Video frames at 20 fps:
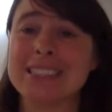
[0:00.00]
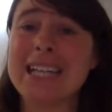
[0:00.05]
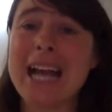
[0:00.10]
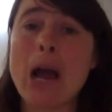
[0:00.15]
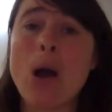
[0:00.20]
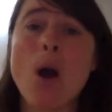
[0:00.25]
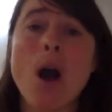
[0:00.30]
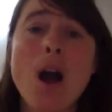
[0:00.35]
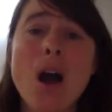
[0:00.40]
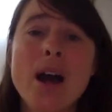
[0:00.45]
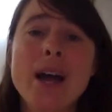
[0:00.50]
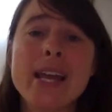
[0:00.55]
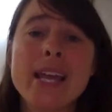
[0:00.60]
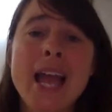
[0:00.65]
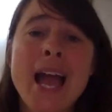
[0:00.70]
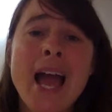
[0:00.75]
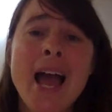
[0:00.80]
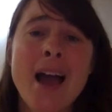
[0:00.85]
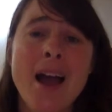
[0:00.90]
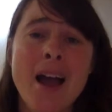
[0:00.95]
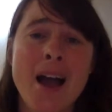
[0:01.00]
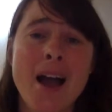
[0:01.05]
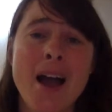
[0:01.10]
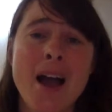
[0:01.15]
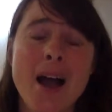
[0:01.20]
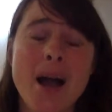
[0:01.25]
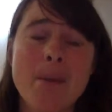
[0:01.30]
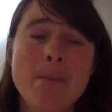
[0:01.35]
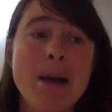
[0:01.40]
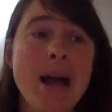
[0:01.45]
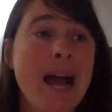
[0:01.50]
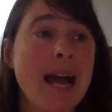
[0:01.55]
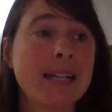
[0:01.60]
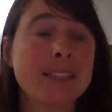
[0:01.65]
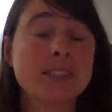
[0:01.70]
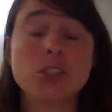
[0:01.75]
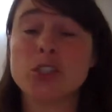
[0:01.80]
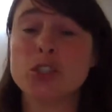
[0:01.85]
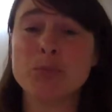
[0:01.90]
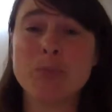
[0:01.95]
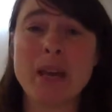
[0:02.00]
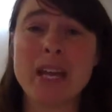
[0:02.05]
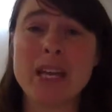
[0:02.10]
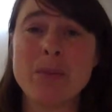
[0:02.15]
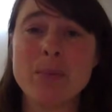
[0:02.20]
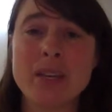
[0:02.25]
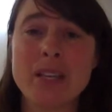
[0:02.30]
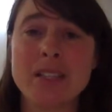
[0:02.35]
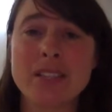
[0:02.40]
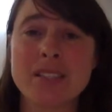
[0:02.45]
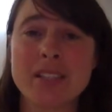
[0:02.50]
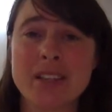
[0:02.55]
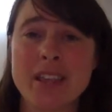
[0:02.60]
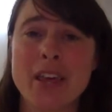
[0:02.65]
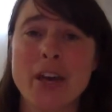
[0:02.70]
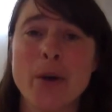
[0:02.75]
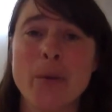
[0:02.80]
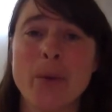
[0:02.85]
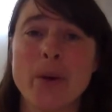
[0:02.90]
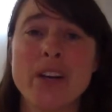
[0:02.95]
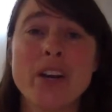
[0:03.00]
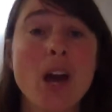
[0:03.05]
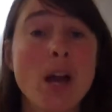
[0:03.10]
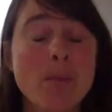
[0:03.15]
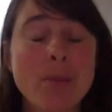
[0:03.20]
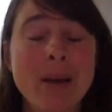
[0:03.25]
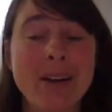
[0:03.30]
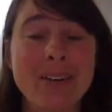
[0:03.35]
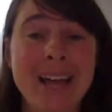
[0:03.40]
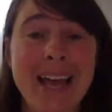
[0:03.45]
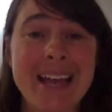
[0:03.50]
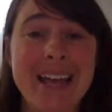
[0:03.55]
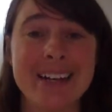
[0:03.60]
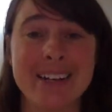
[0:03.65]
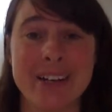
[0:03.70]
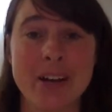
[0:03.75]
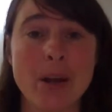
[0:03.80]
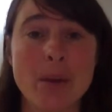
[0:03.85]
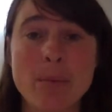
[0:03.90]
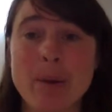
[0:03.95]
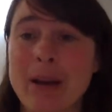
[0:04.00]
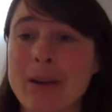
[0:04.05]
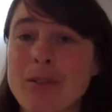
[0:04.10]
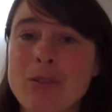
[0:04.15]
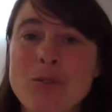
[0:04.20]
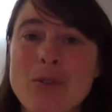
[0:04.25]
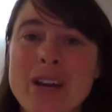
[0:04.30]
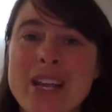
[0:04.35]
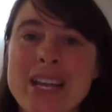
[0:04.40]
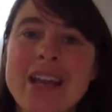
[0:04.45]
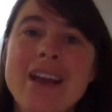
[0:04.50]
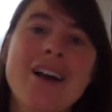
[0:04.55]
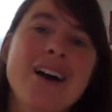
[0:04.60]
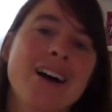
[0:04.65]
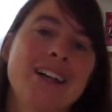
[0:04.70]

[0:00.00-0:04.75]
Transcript: Now I had two babies that were £9.8 and £9.3.